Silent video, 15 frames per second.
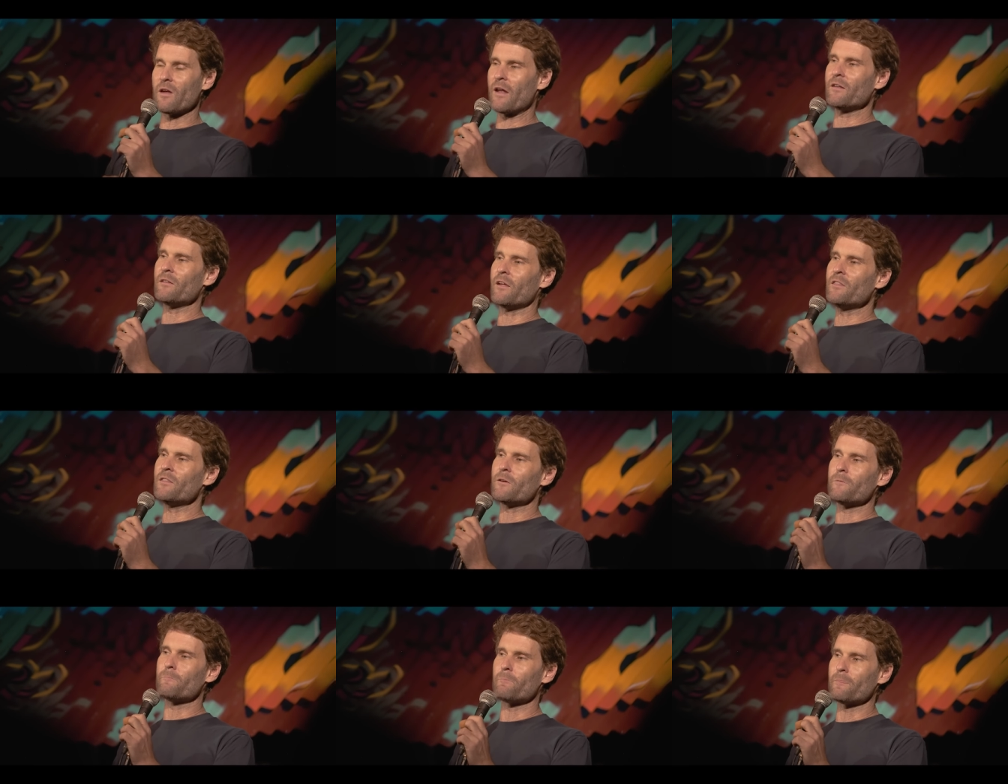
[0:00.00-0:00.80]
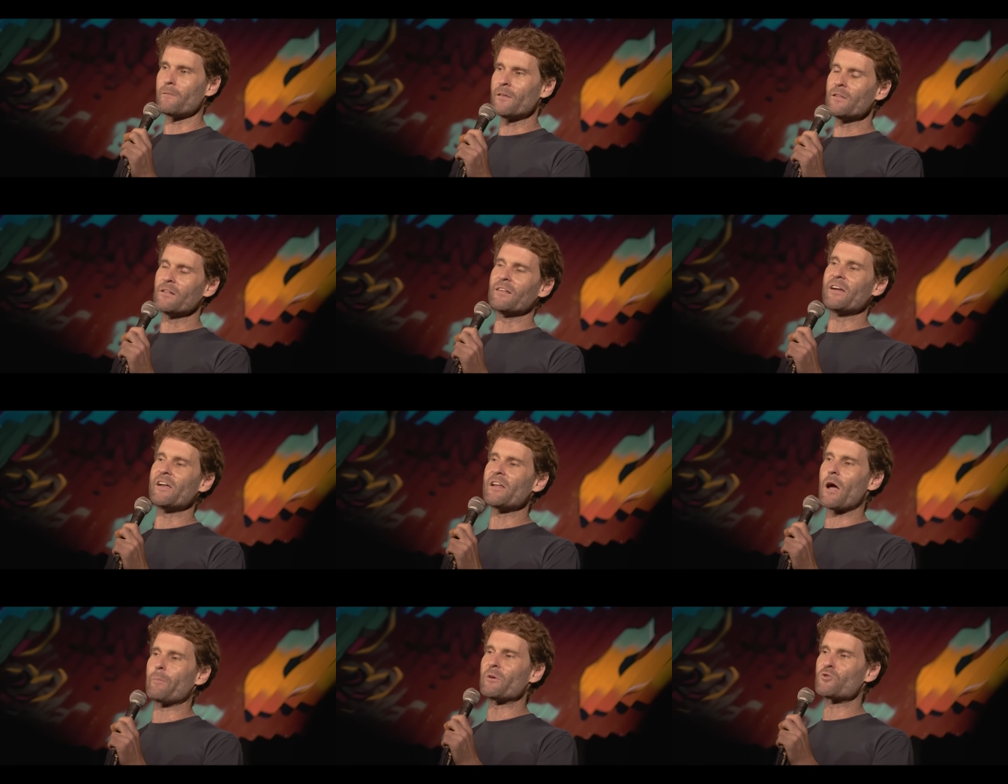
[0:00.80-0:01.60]
And in the, in the
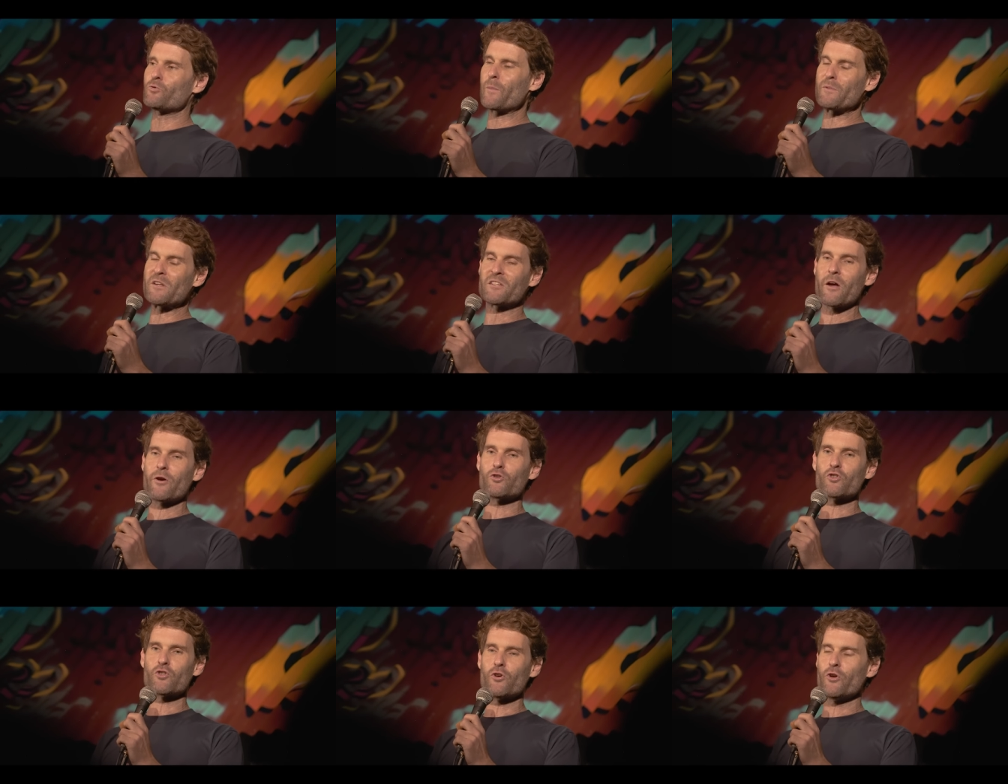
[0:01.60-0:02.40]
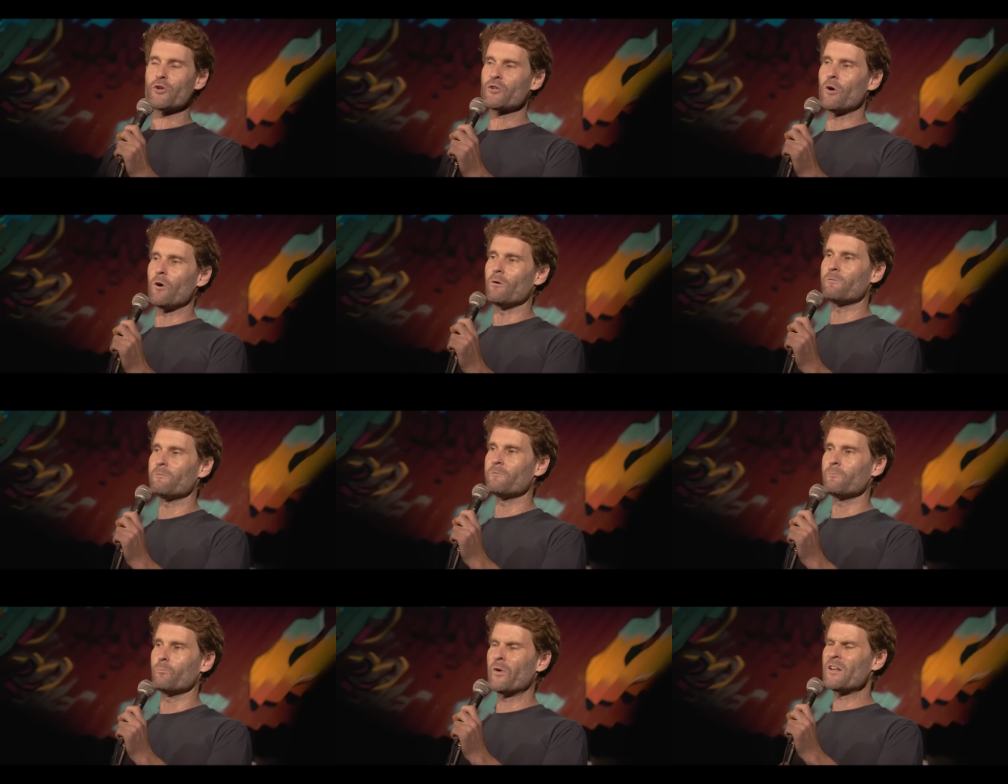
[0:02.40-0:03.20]
lead-up, he's ripped his own shirt
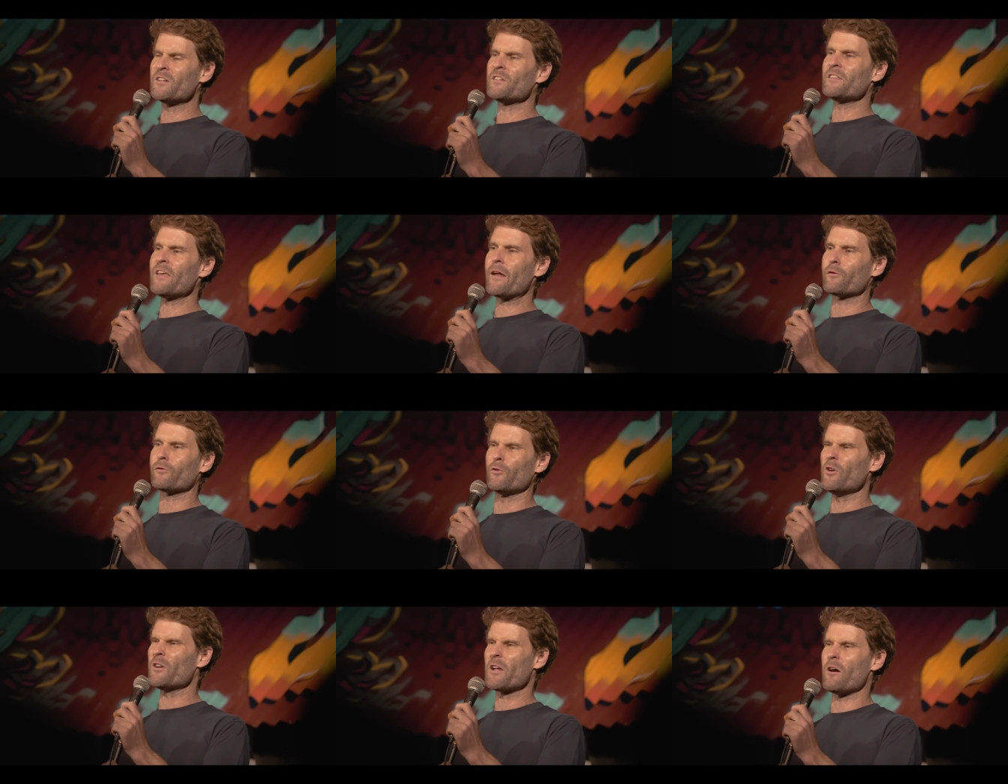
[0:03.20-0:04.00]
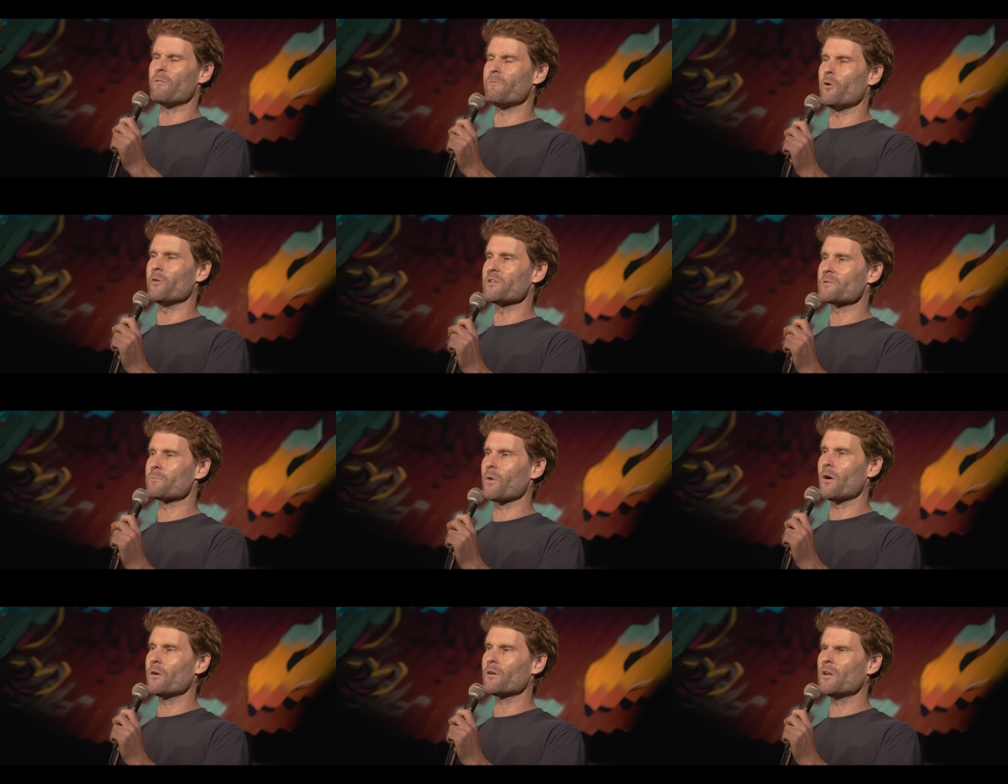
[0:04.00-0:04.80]
off. When he did that, I thought, I can't fight this
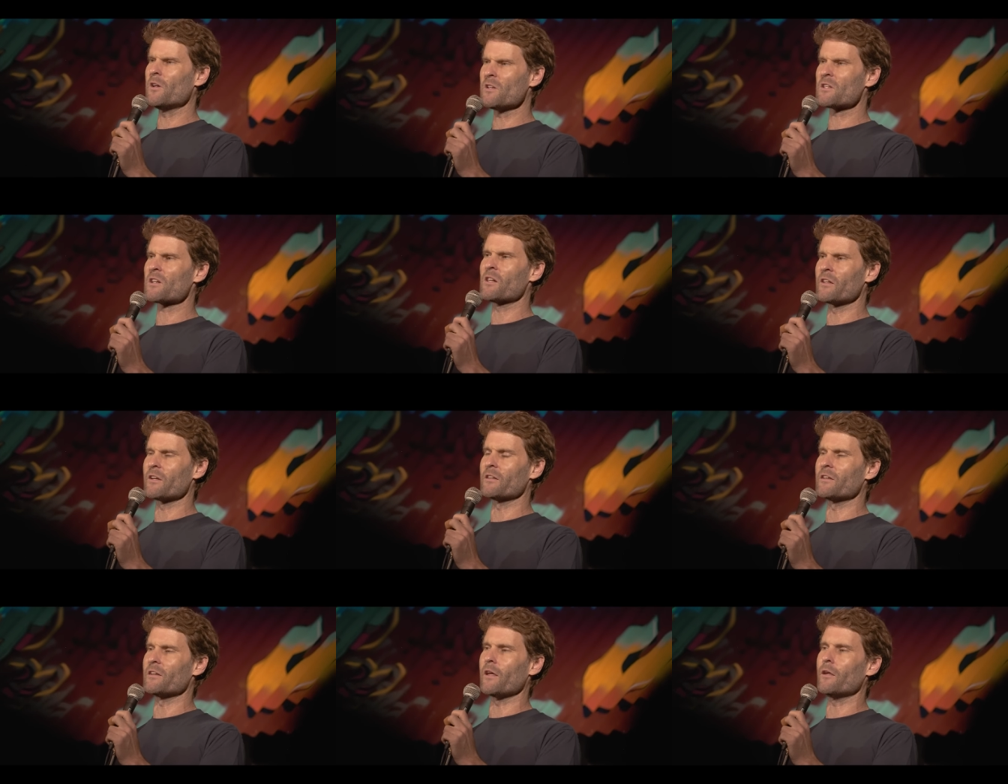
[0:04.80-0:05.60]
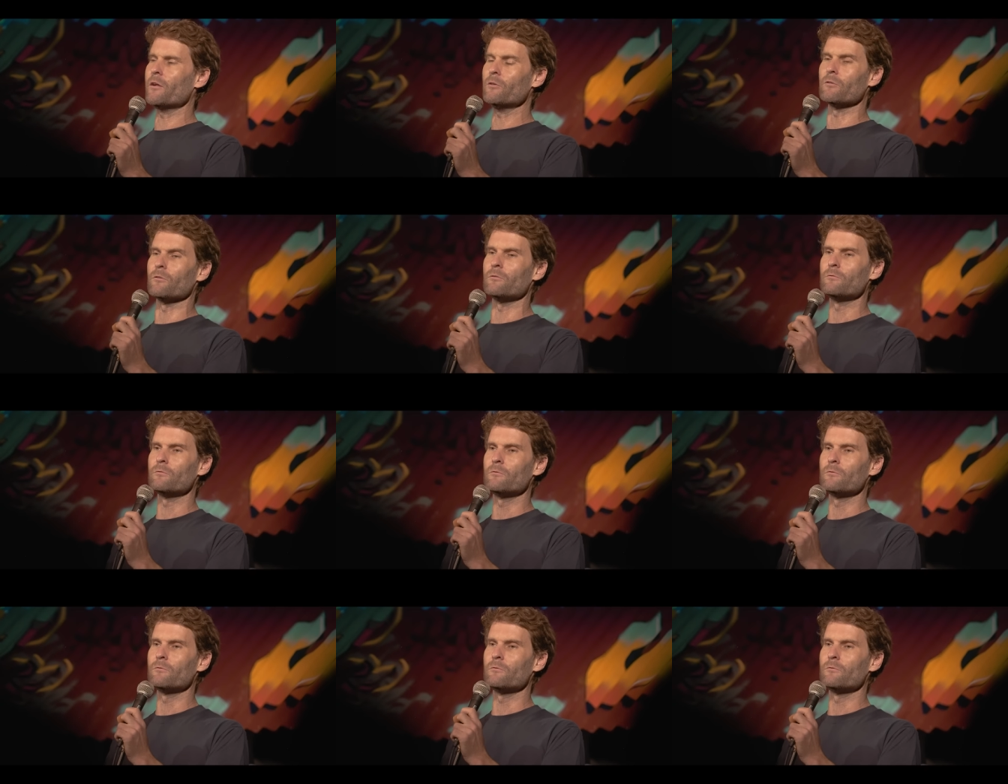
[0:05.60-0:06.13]
bloke. He is clearly ill.